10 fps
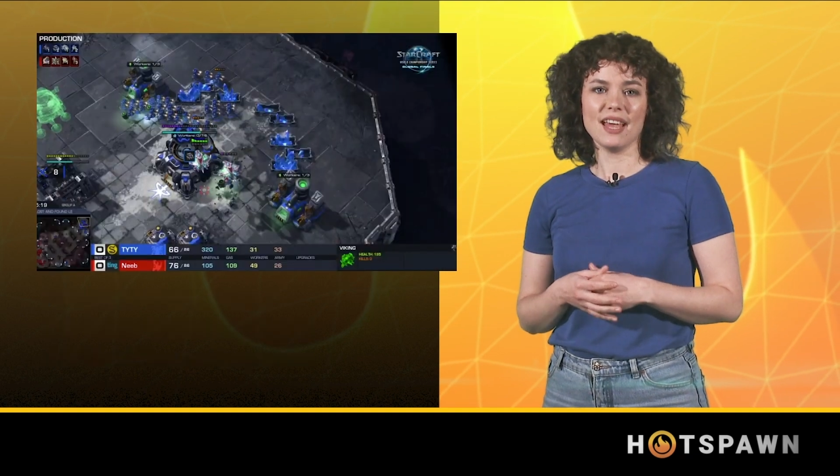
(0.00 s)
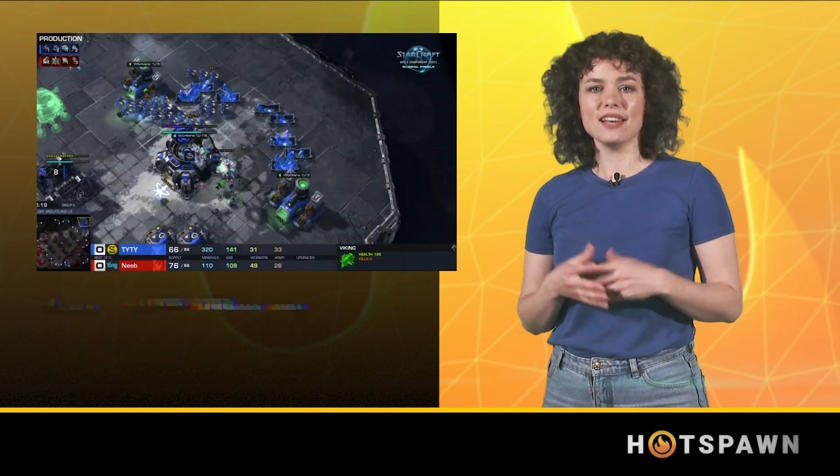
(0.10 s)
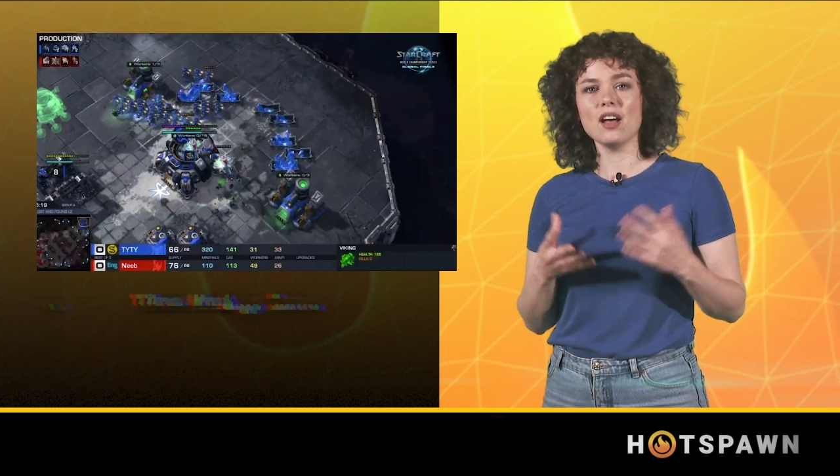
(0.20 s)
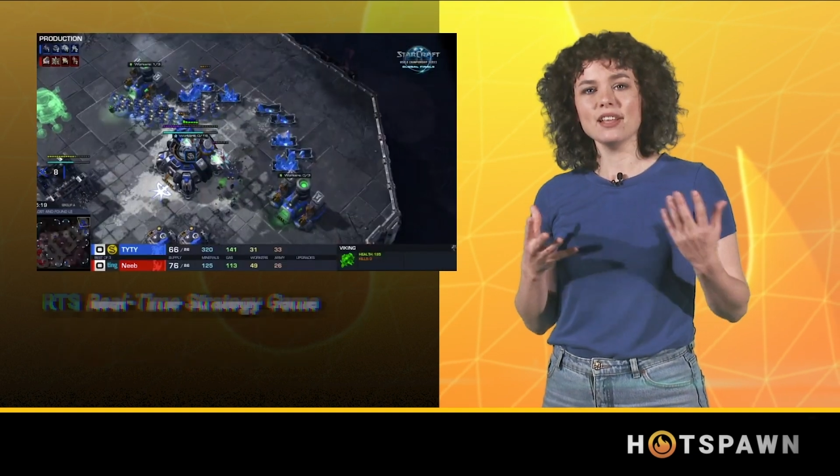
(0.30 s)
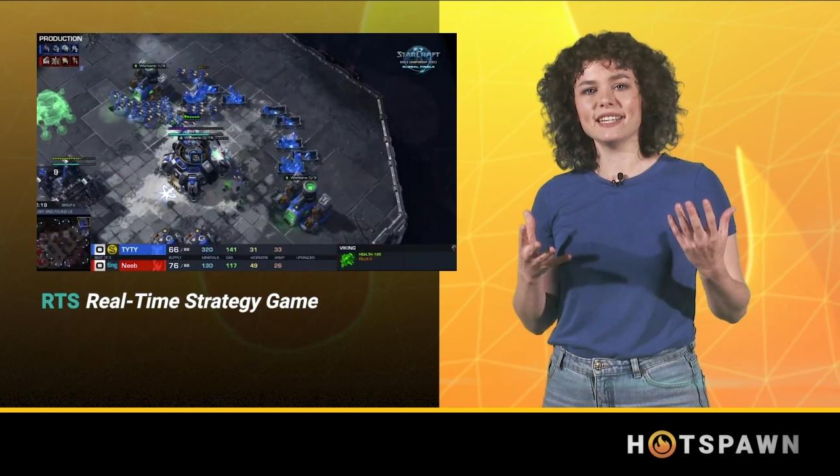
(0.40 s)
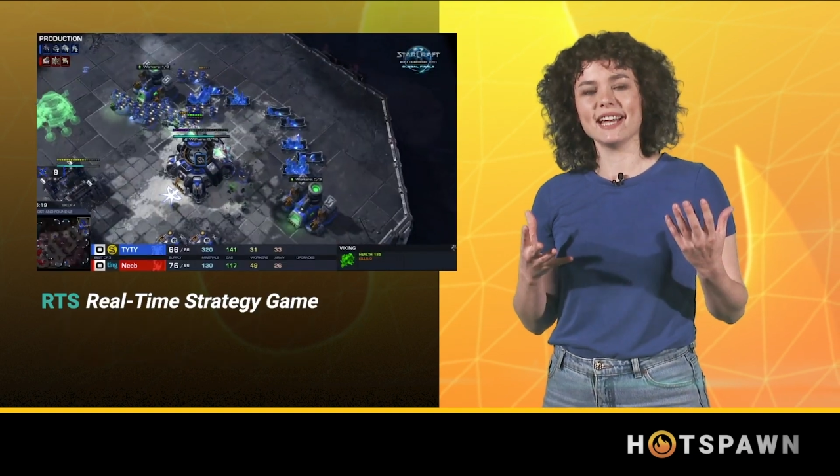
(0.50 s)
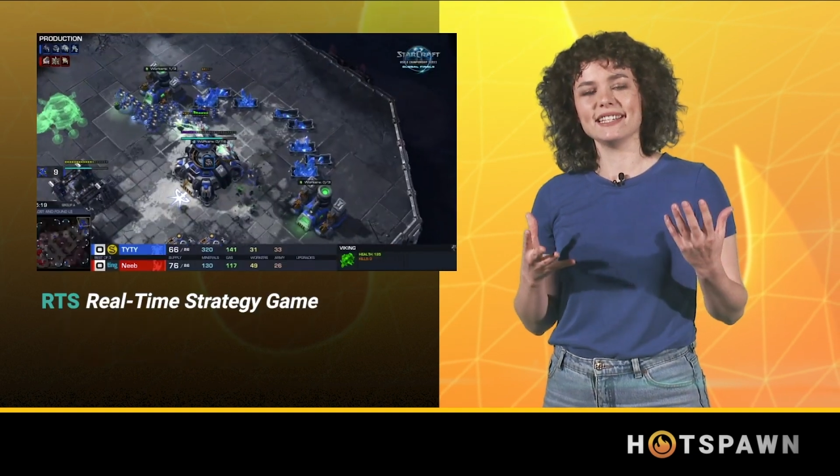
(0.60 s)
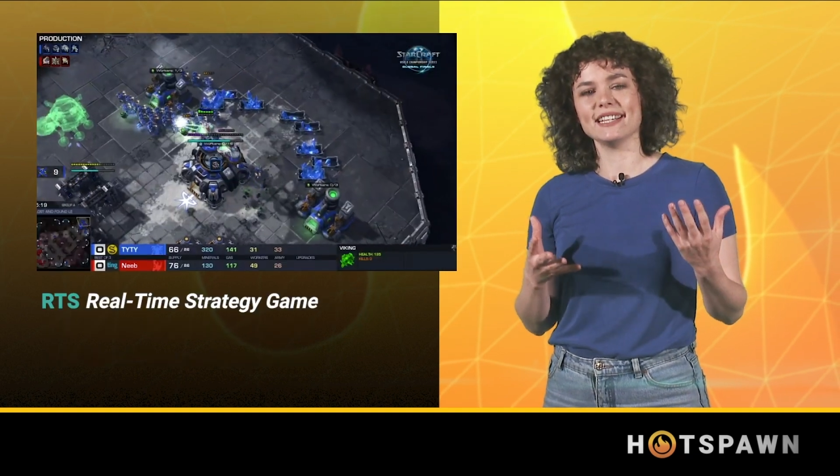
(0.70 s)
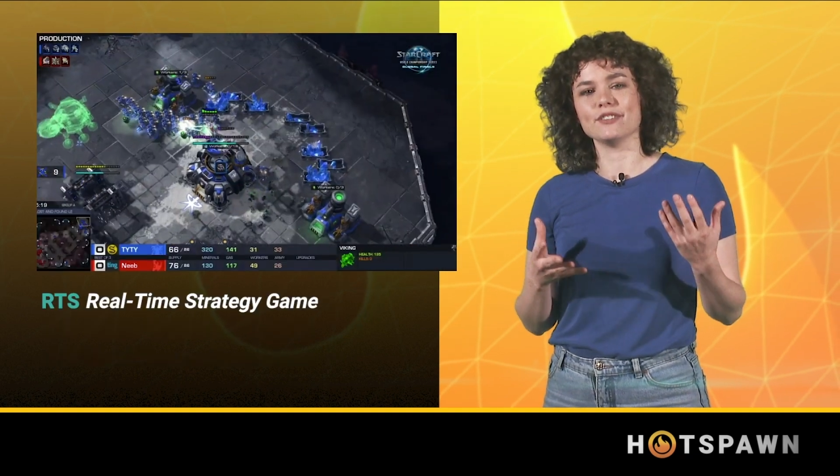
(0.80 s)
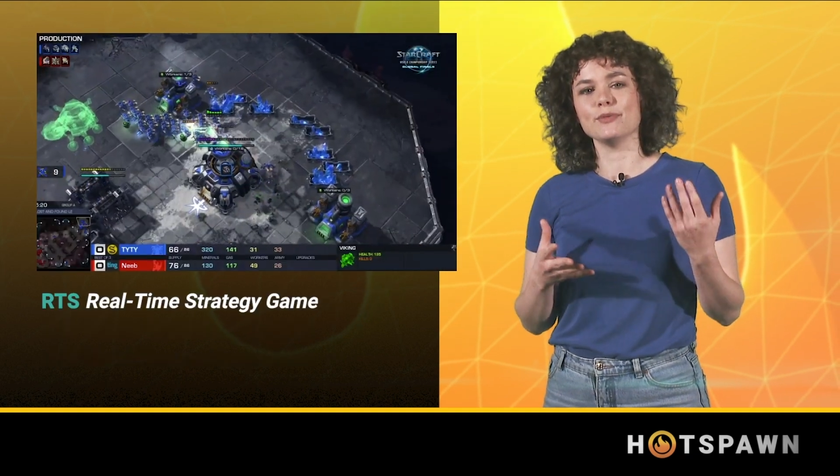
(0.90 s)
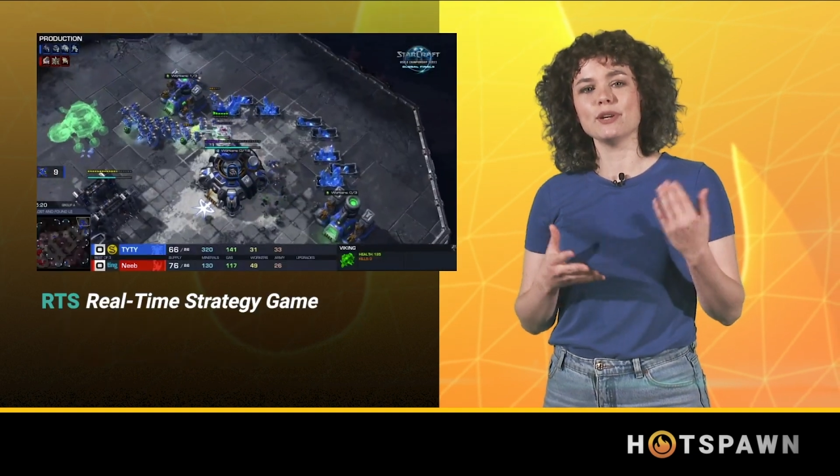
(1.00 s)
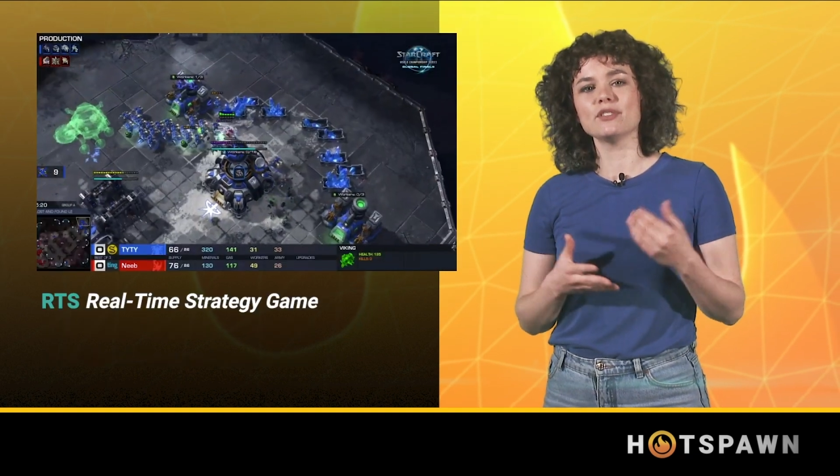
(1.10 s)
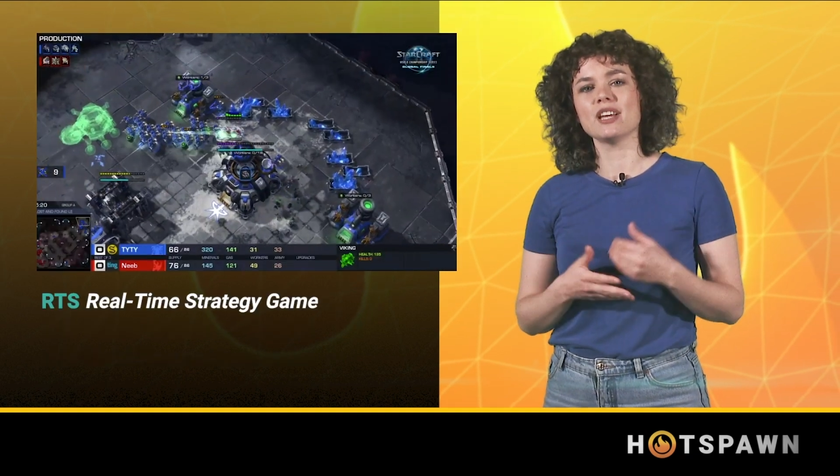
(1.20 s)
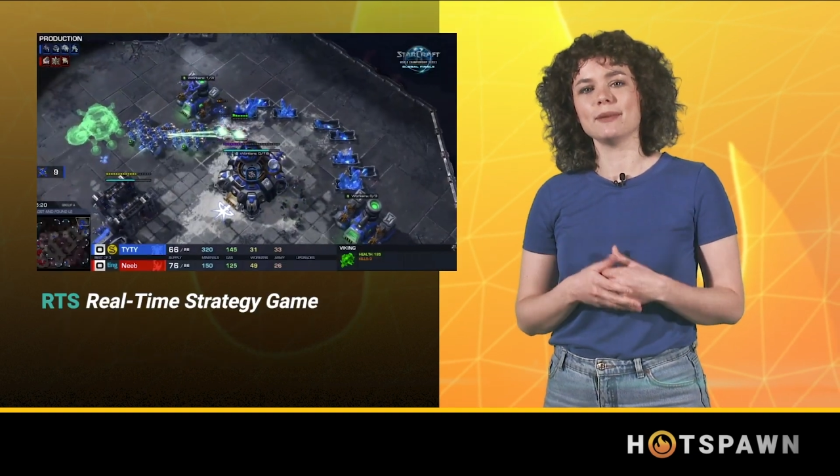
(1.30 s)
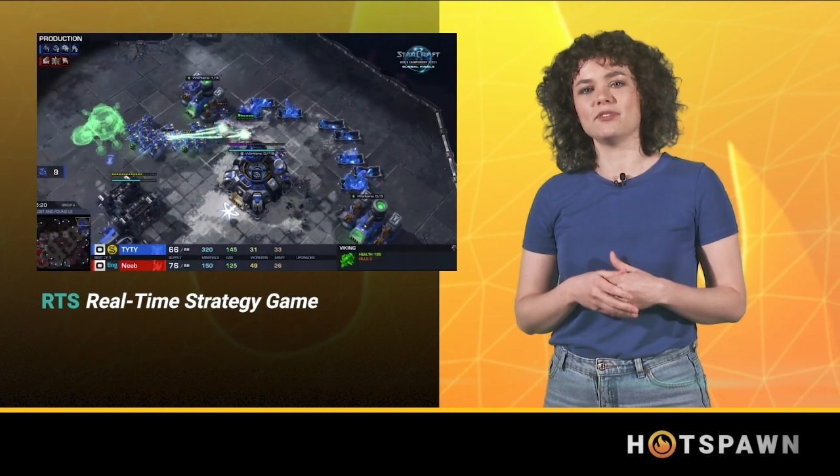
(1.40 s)
An RTS is a
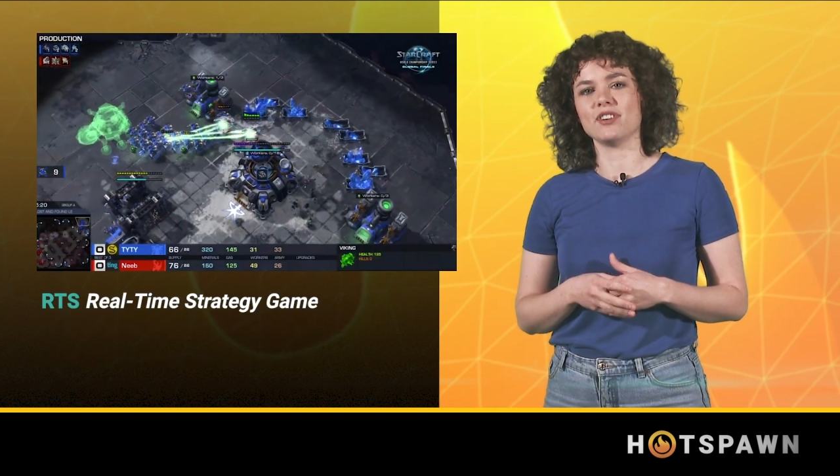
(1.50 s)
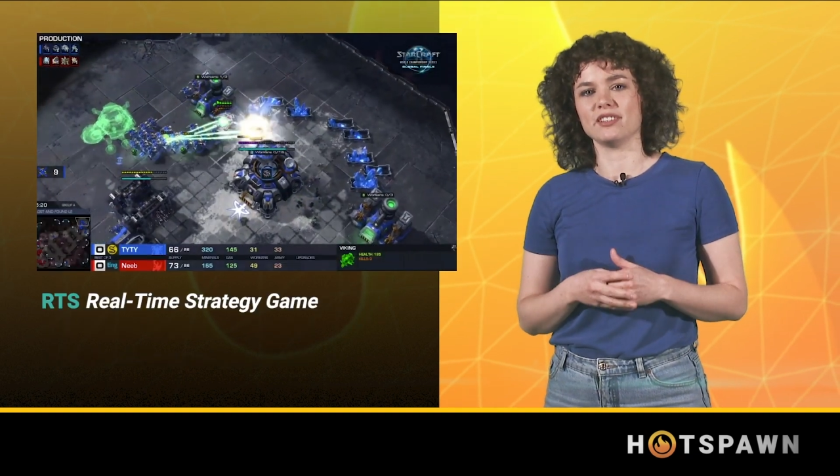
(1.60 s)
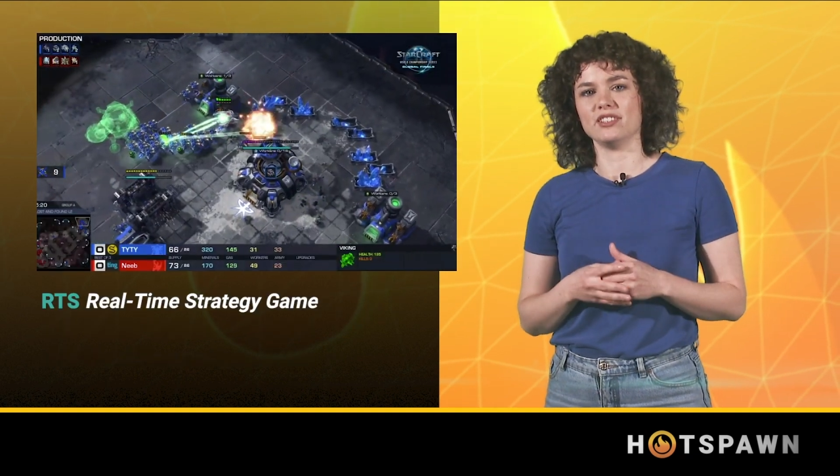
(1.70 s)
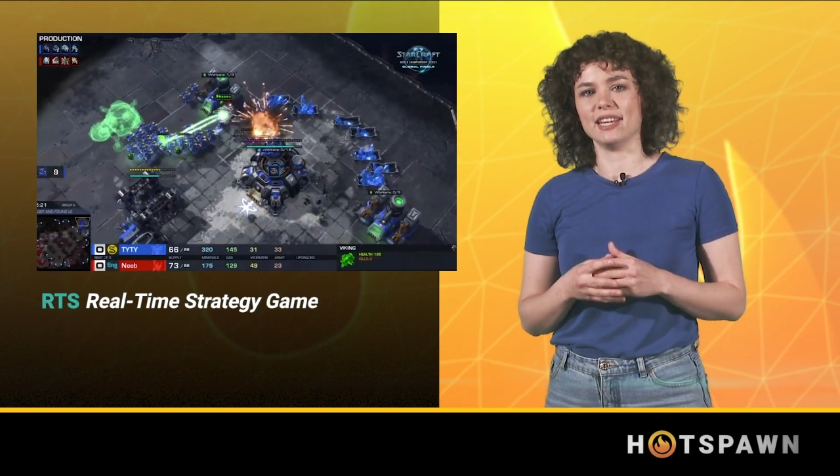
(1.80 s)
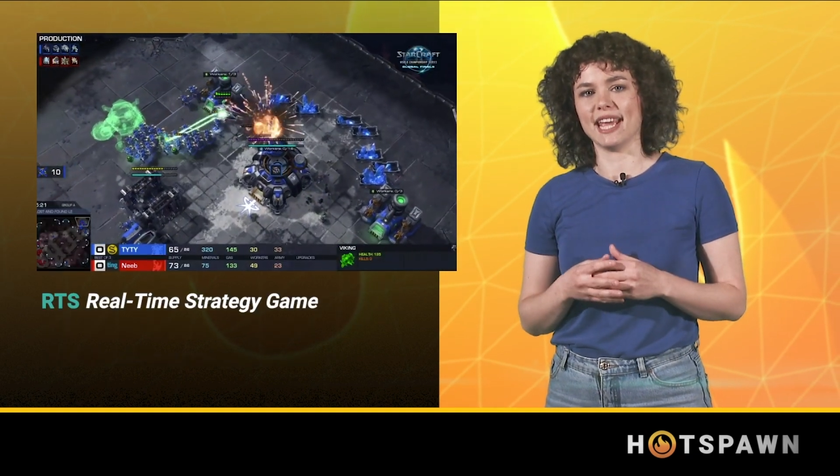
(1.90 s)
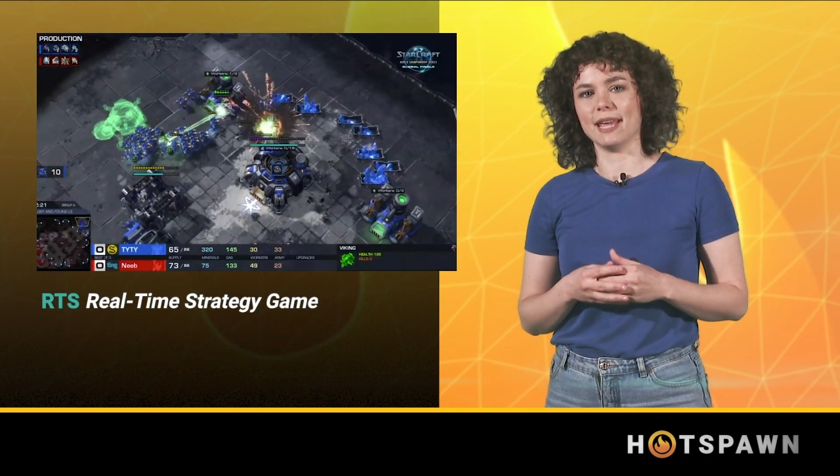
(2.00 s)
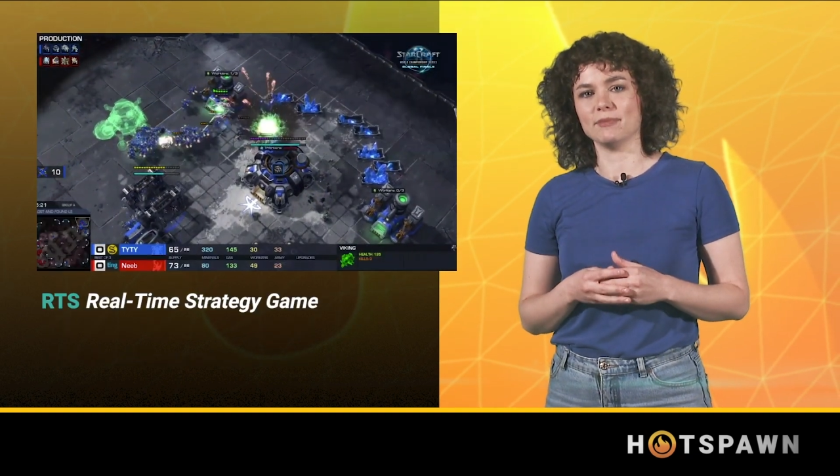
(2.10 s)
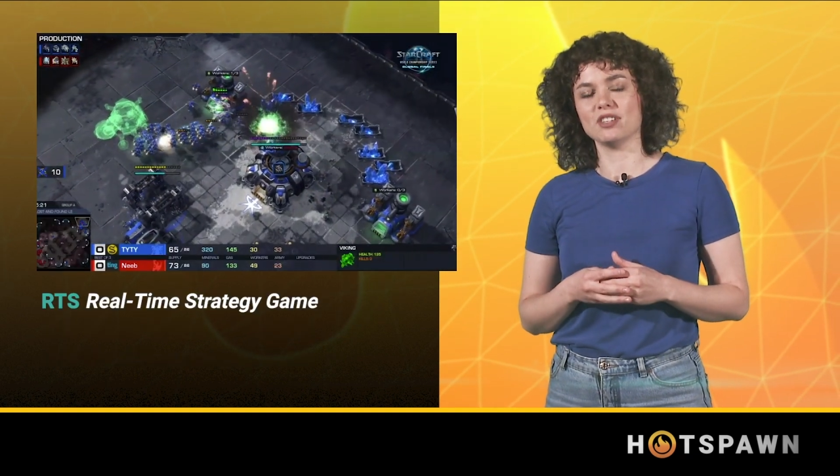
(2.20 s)
real-time strategy game,